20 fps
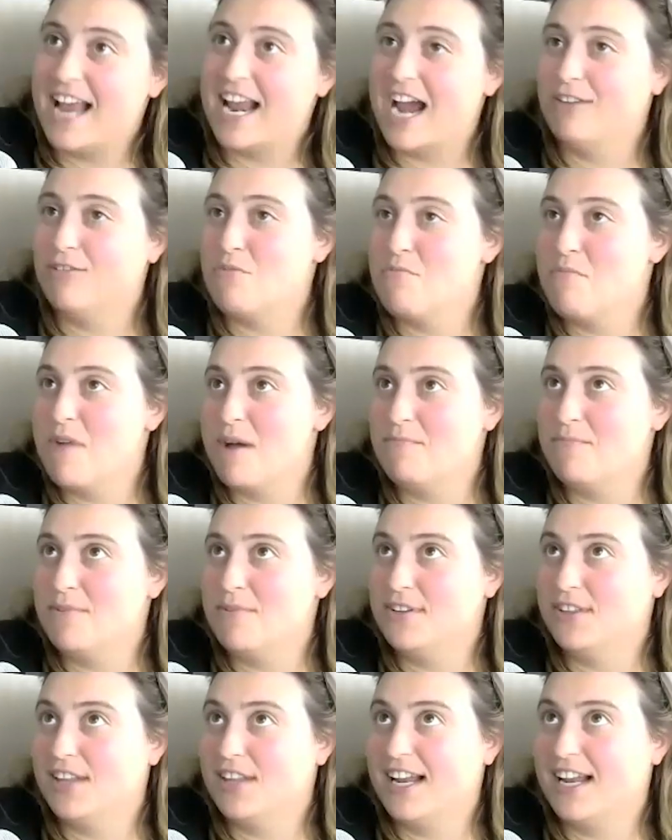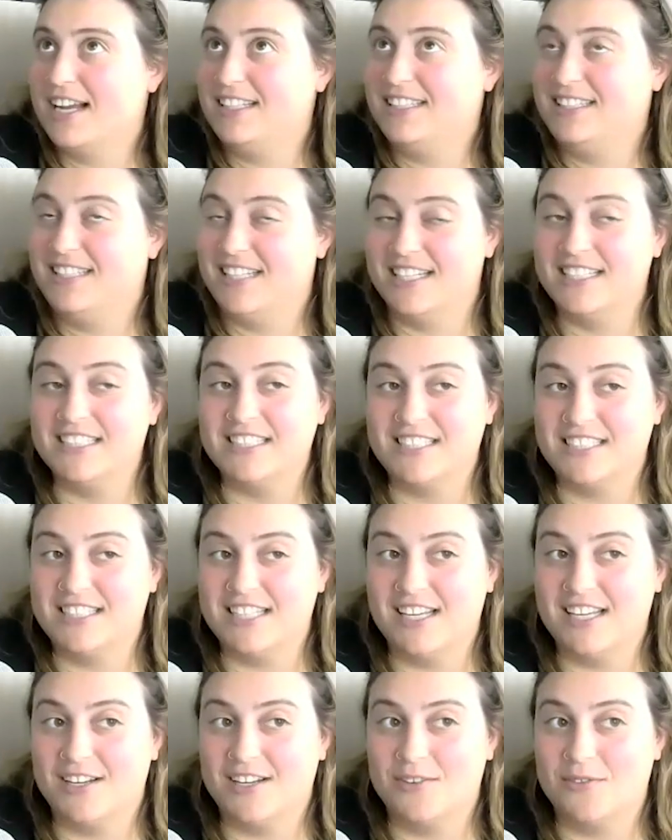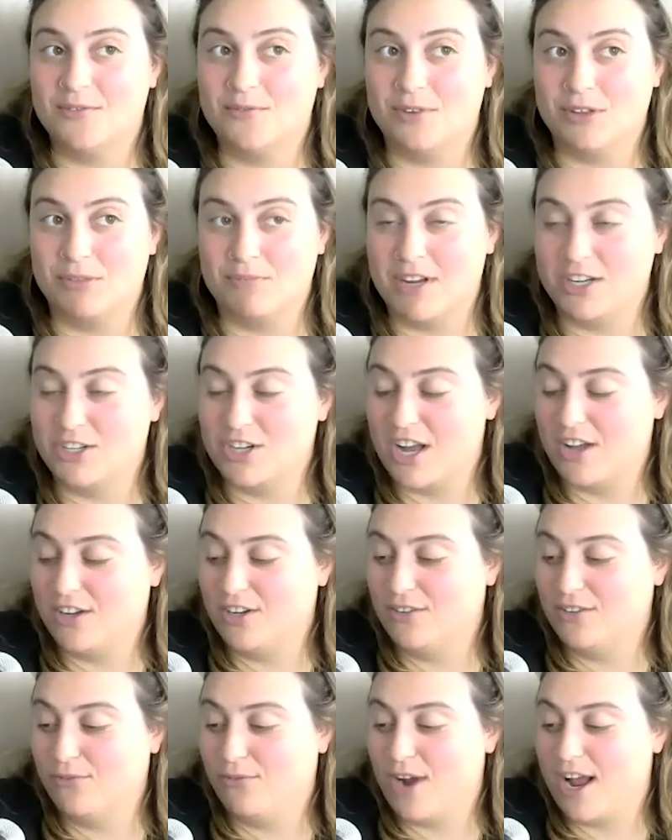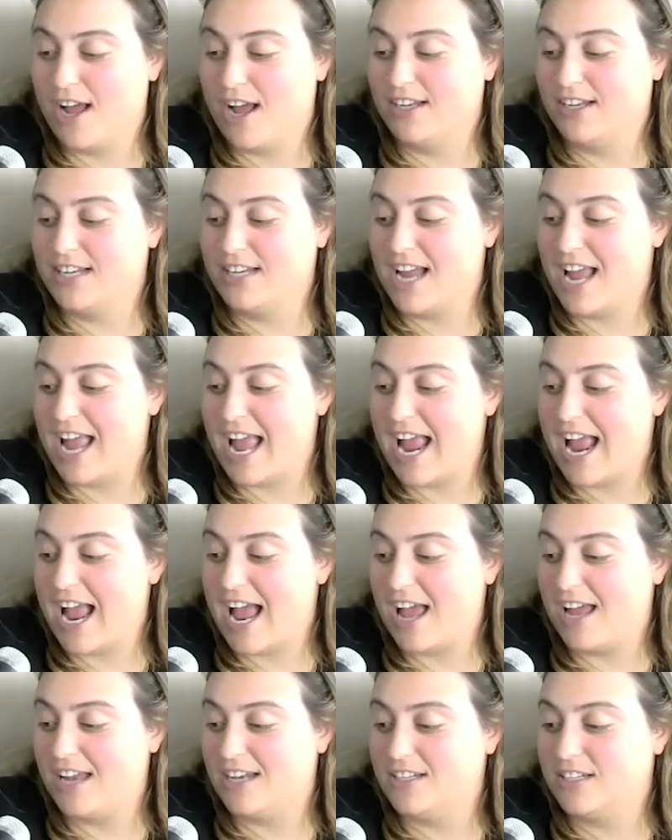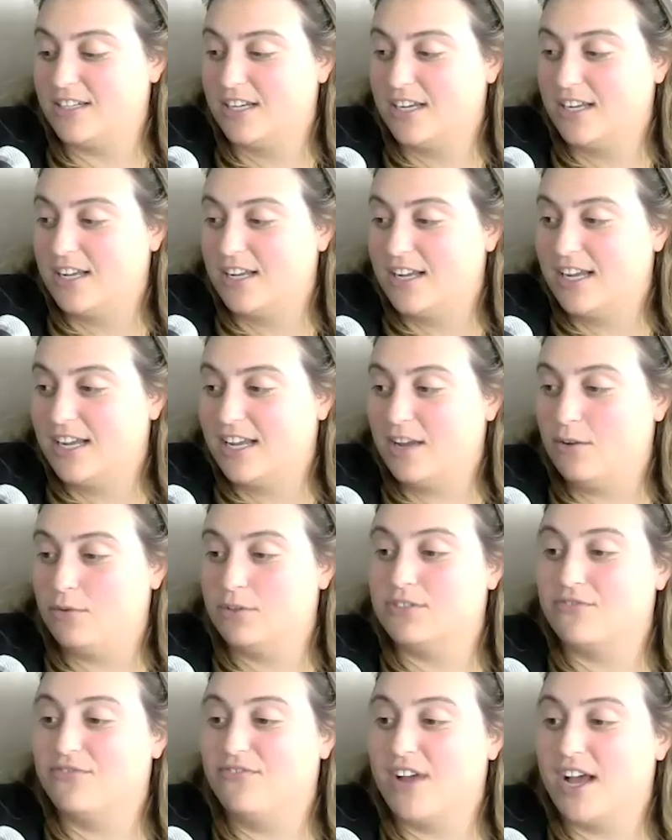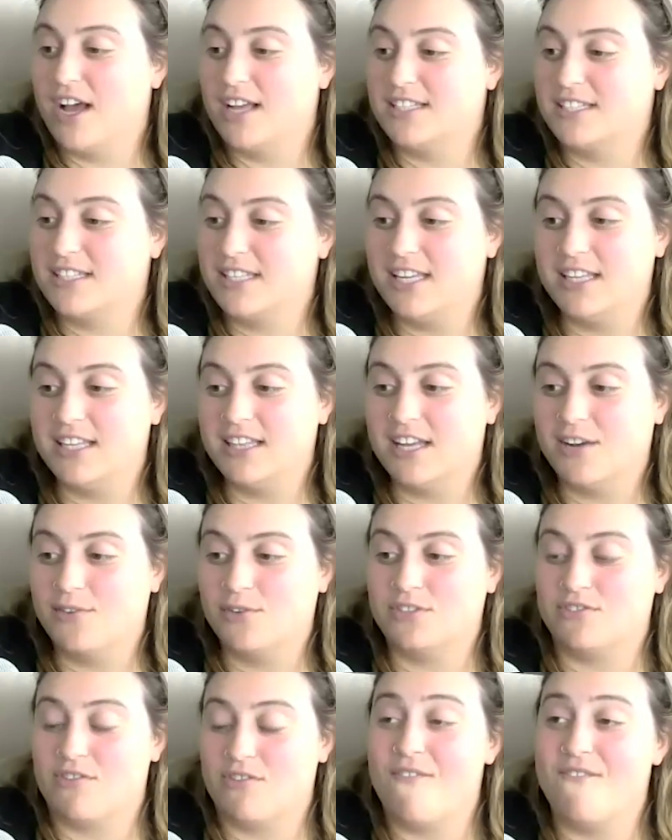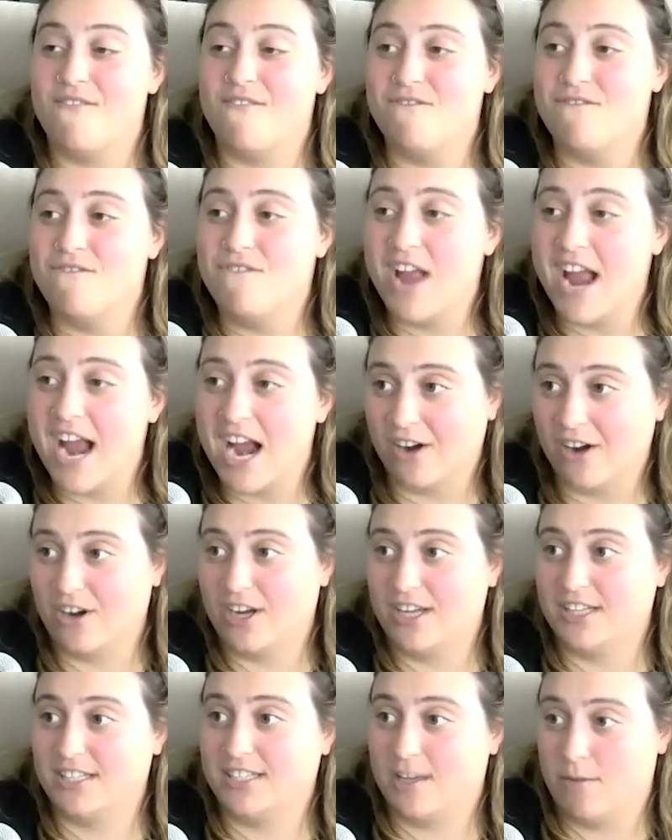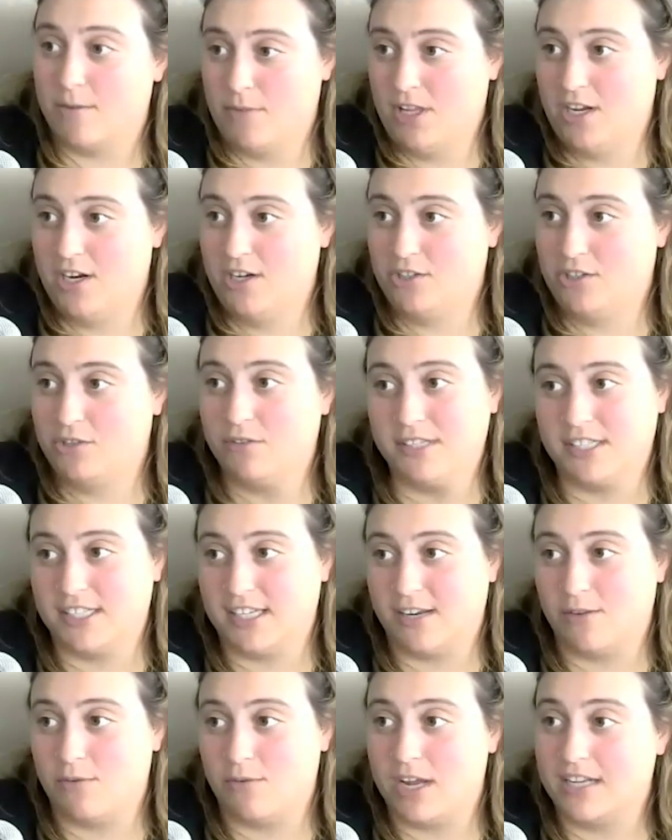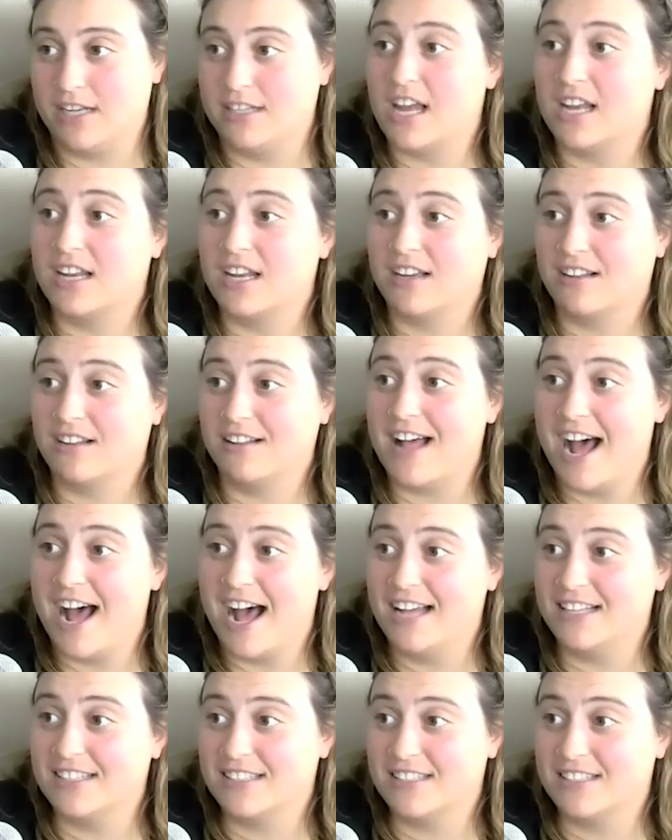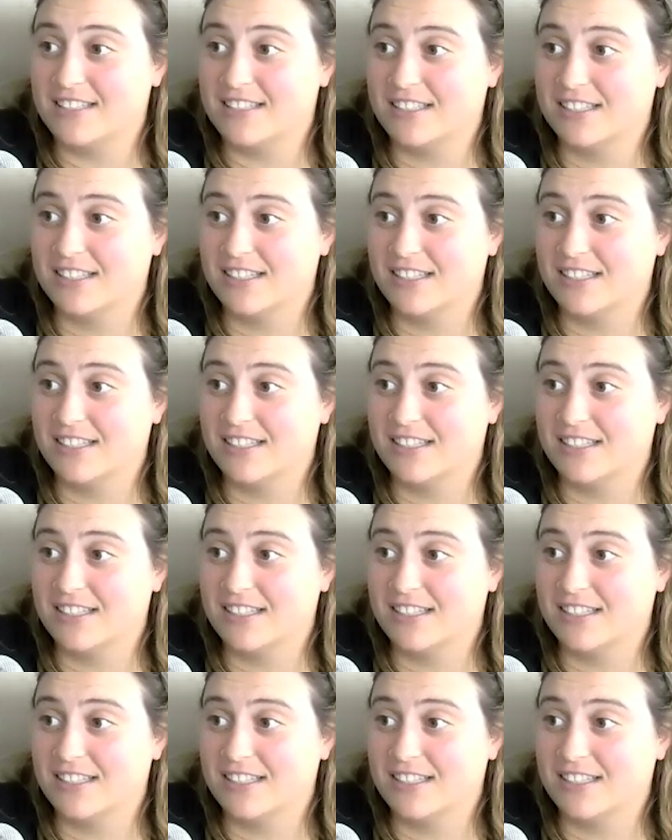I remember that I did a scene with my childhood friend, and it was a scene that was very similar to a scene we had done in class.